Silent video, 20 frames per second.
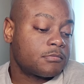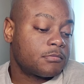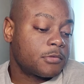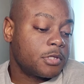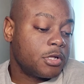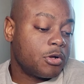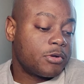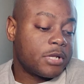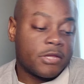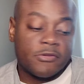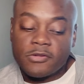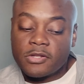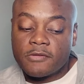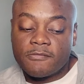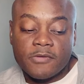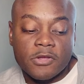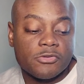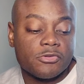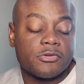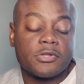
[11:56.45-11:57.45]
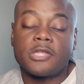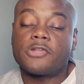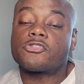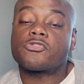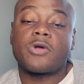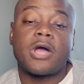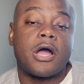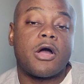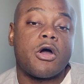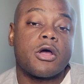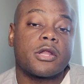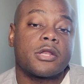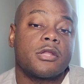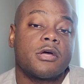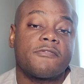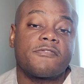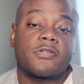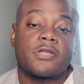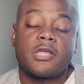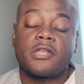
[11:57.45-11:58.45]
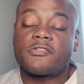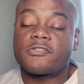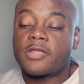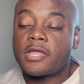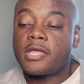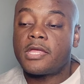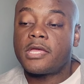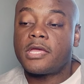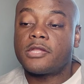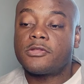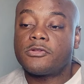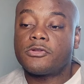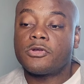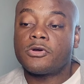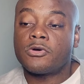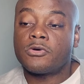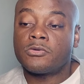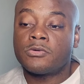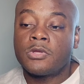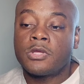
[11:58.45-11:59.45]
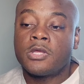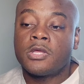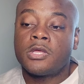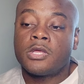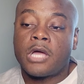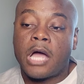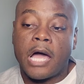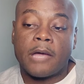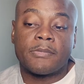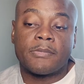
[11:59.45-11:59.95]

this individual didn't try hard enough to get his kid. I